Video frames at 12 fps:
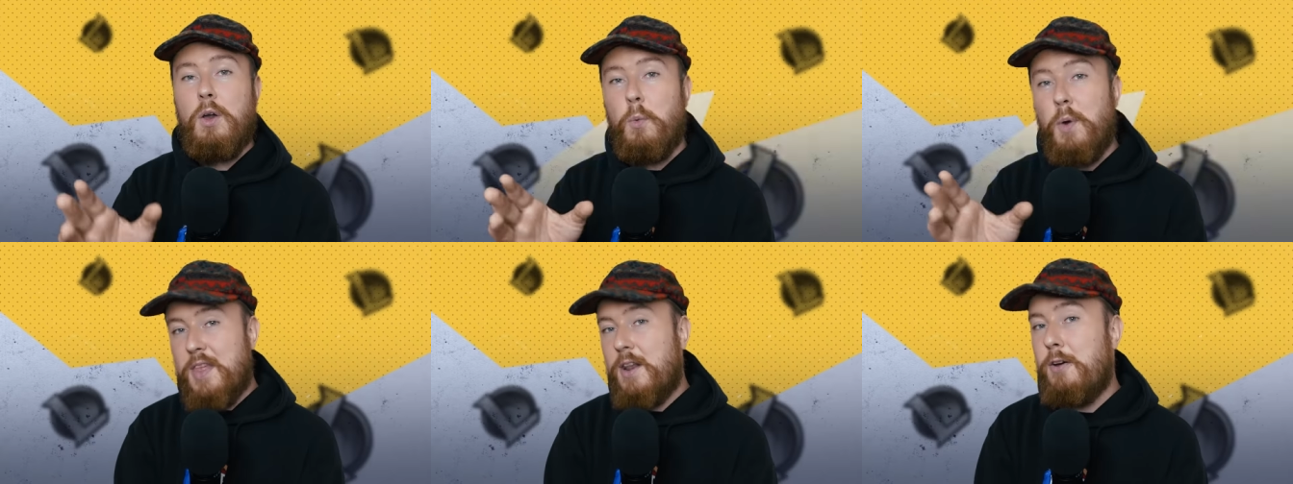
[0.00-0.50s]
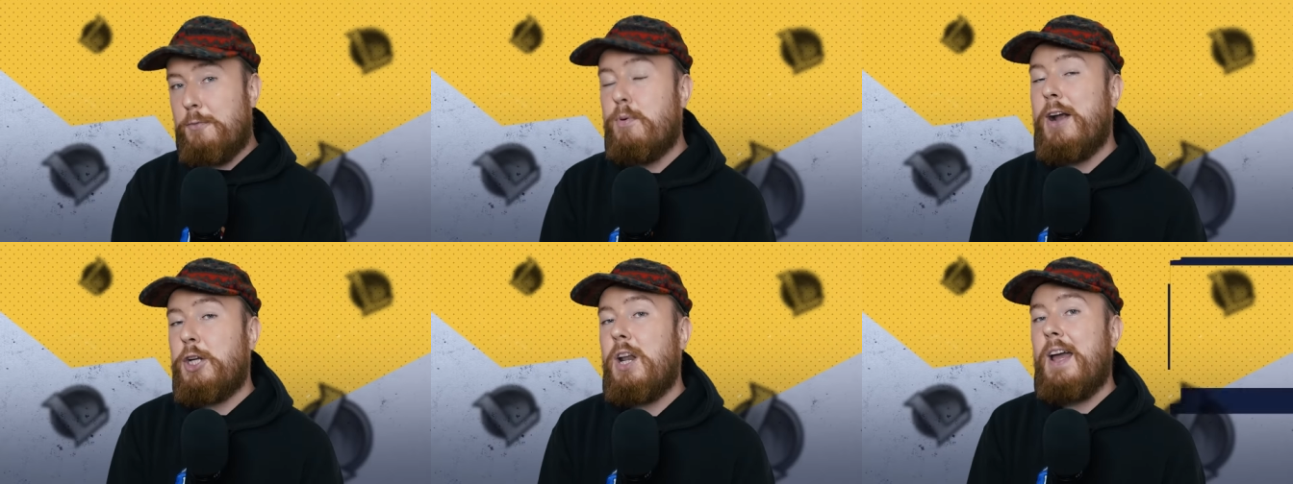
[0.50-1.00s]
With enough
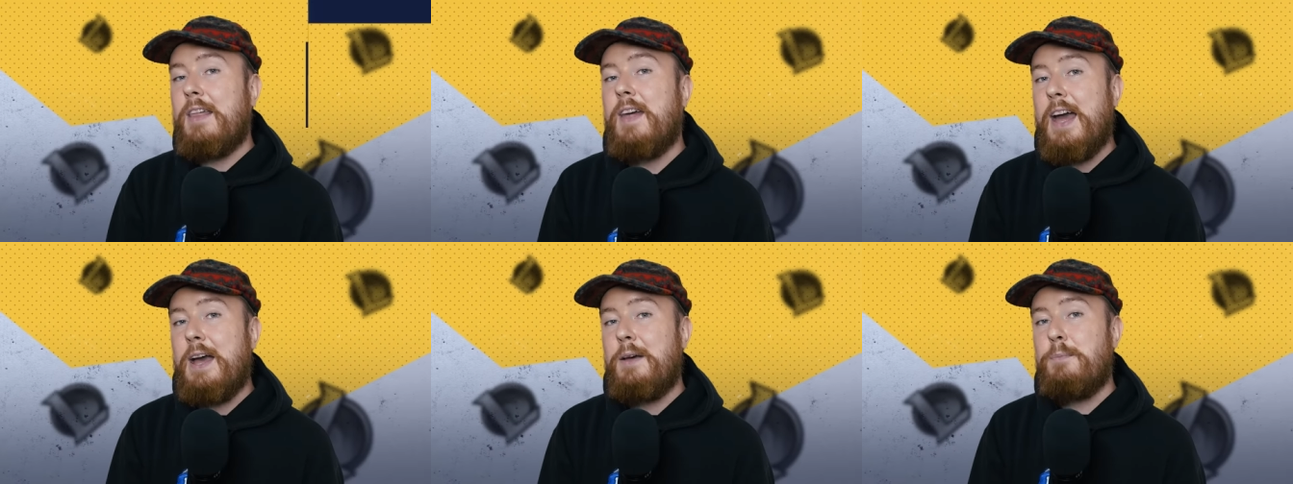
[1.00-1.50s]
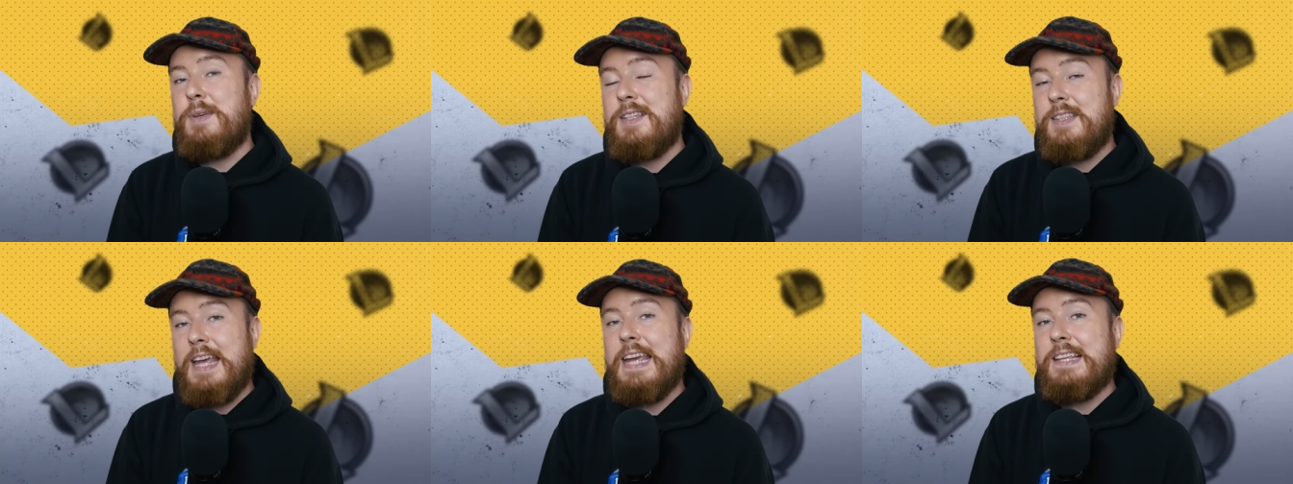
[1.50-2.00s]
pressure like that,
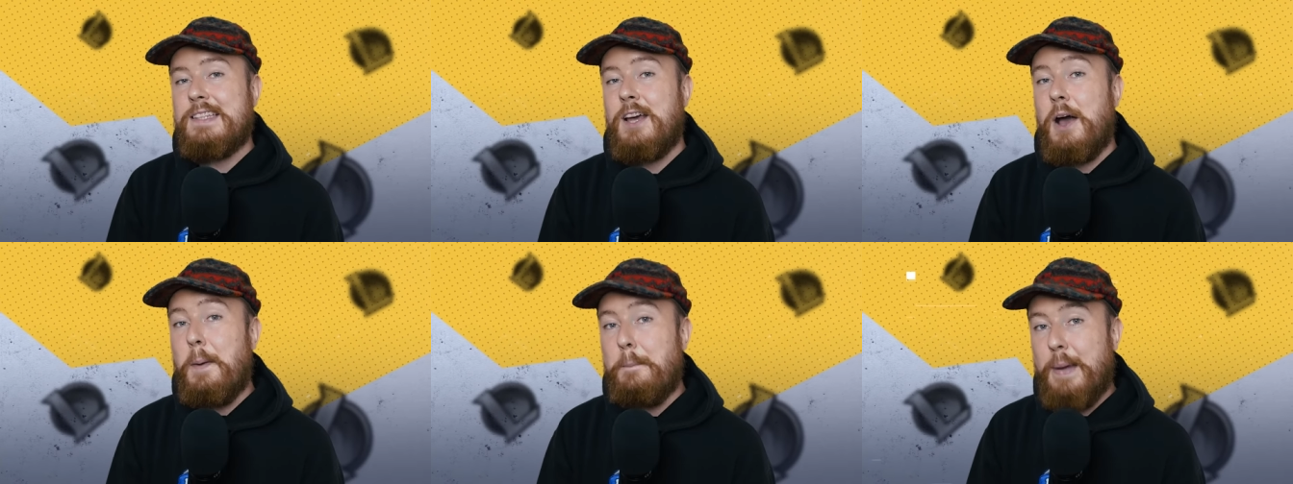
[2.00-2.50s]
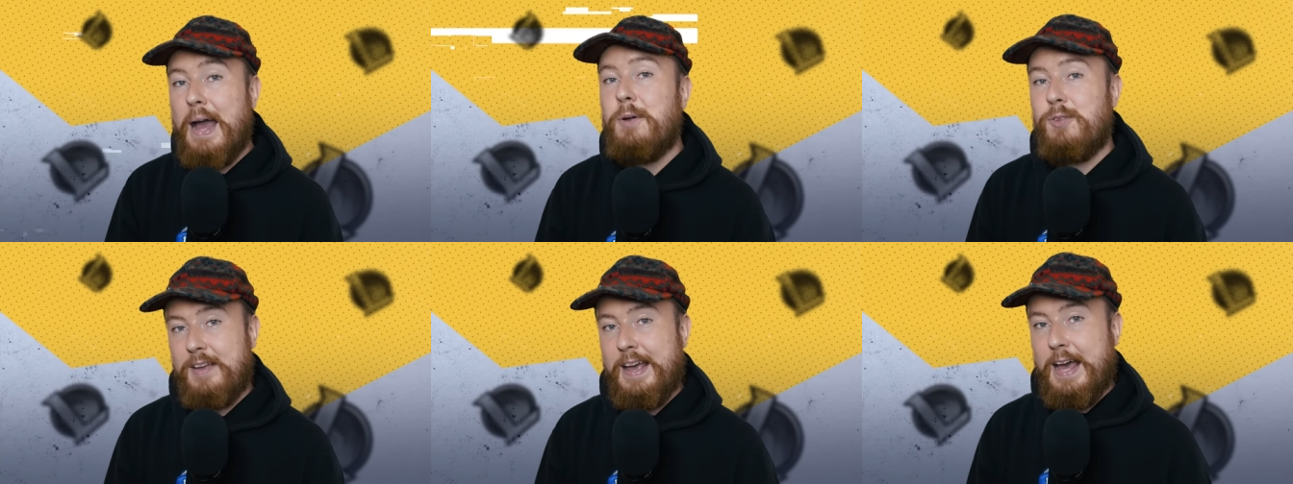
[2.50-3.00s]
mistakes are
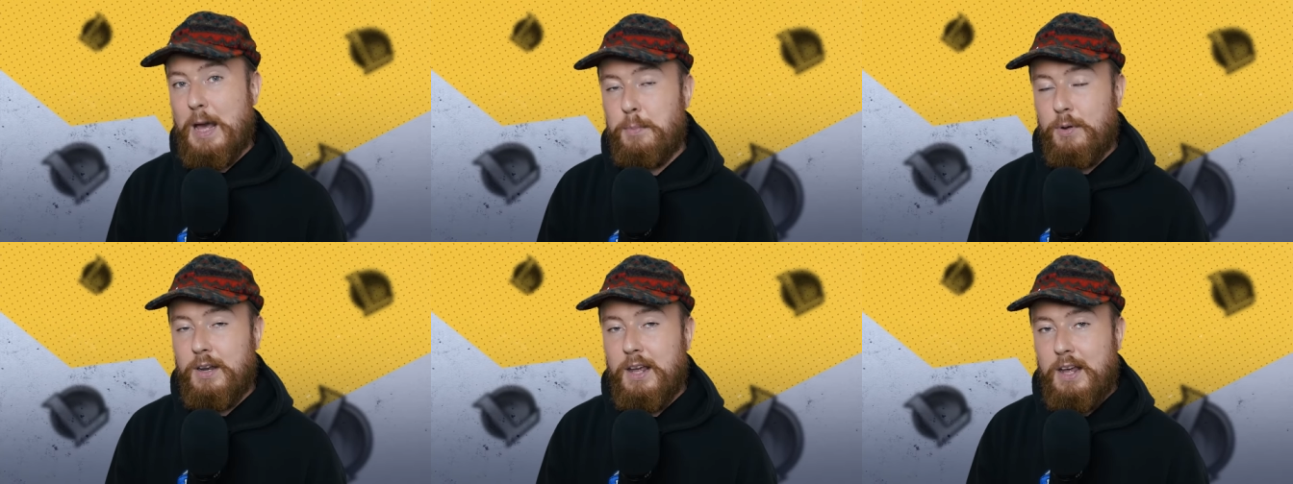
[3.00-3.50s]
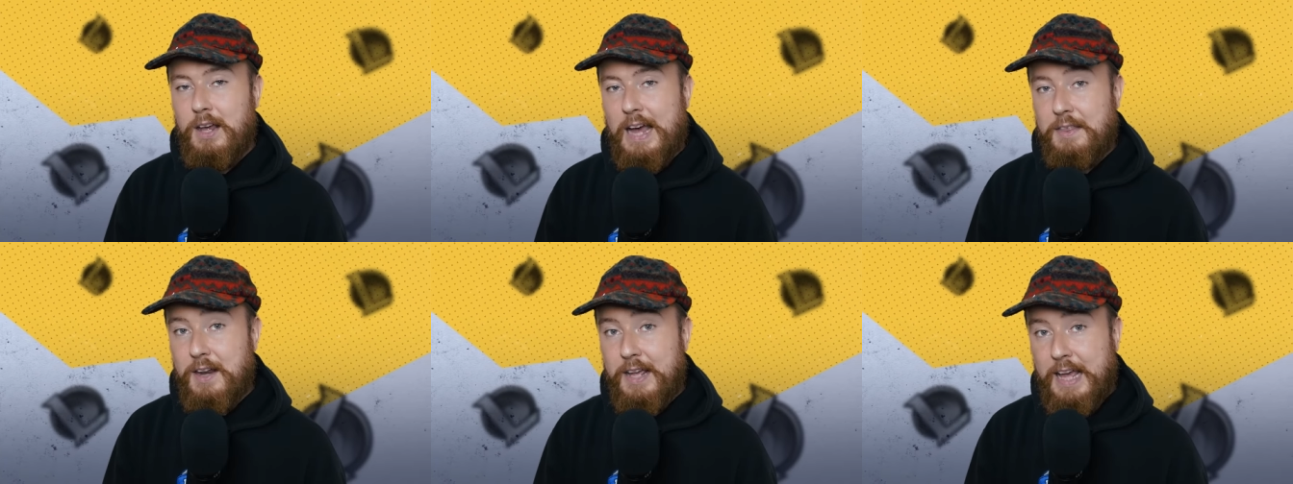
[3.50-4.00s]
bound to happen,
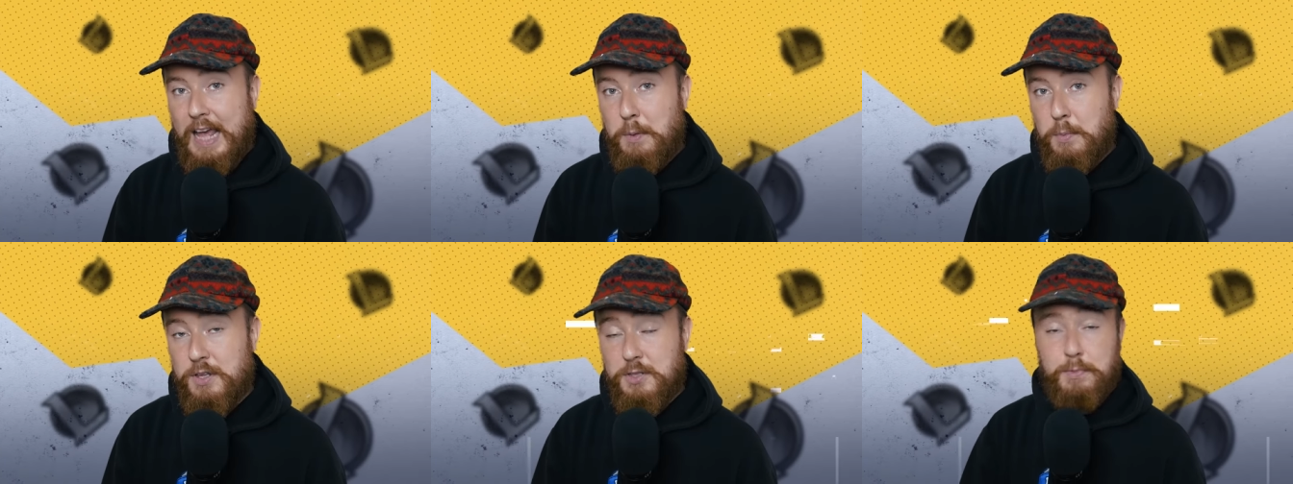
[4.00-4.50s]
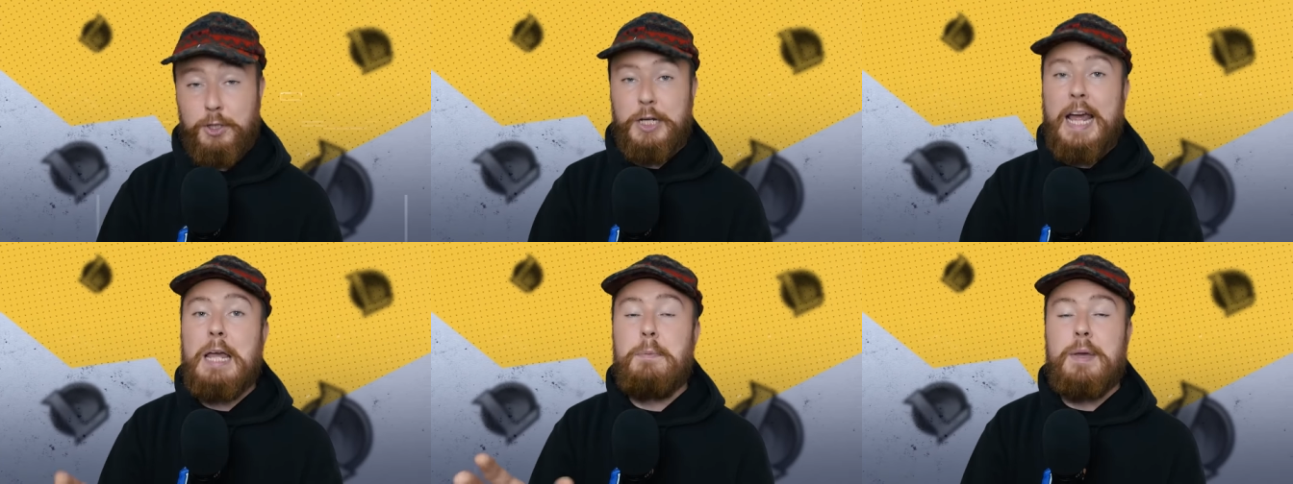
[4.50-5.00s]
and in a game with as much
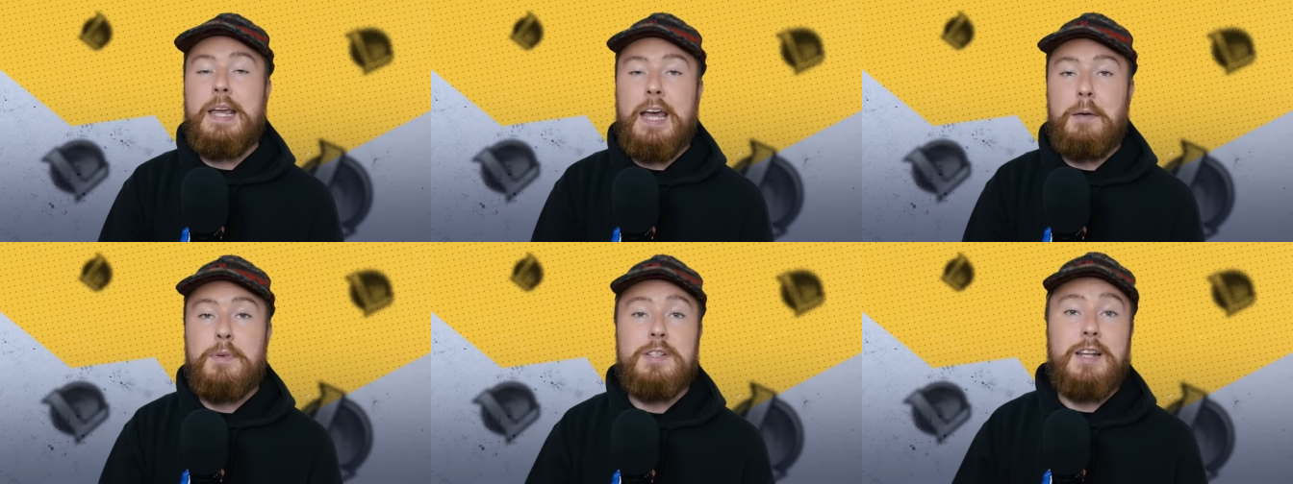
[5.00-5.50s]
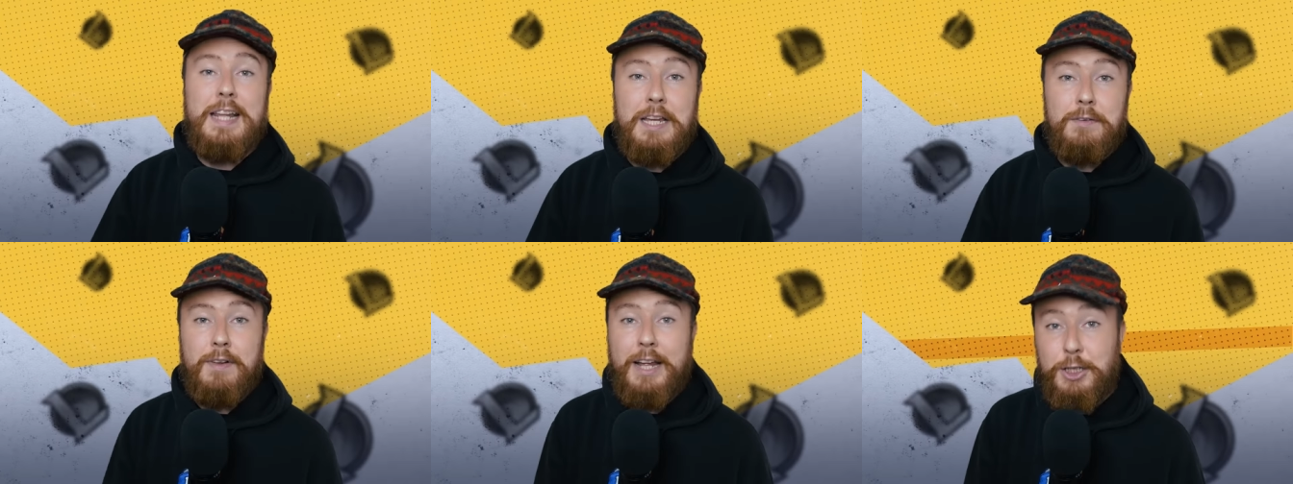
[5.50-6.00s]
A P M as League
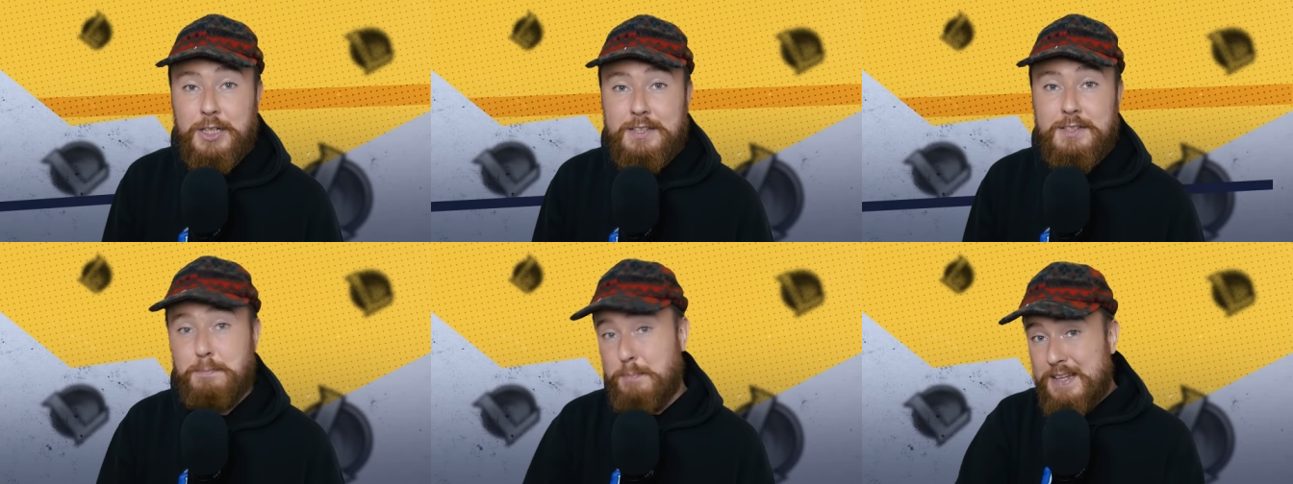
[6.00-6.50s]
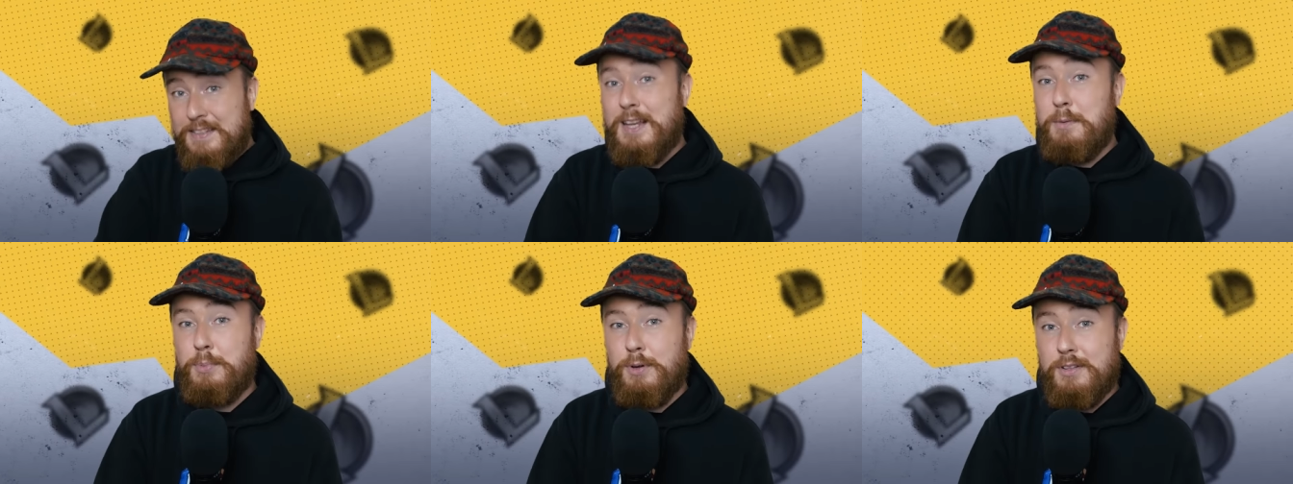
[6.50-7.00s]
of Legends,
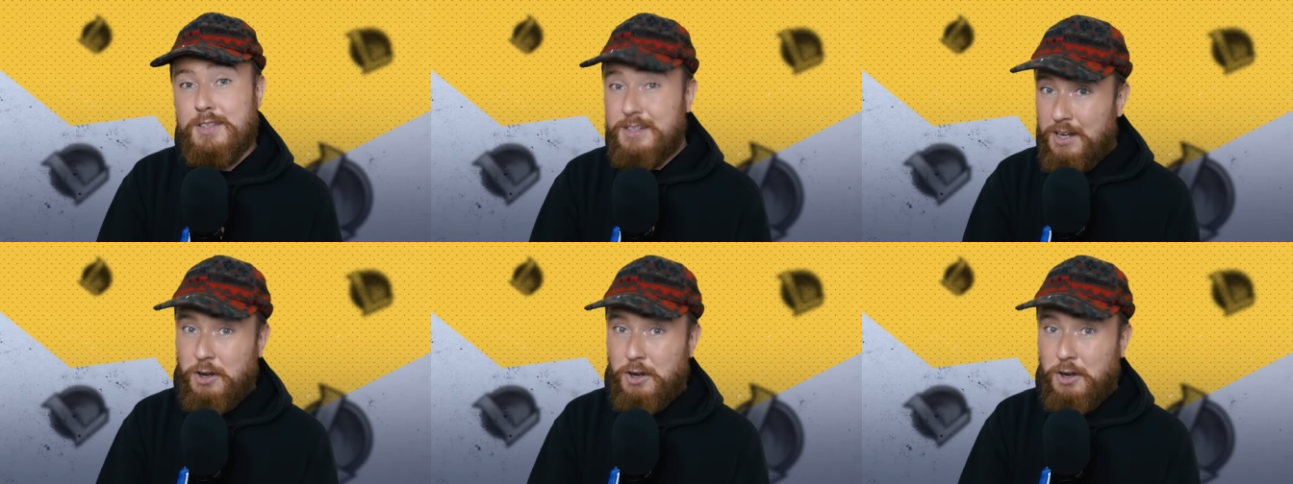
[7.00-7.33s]
misinputs are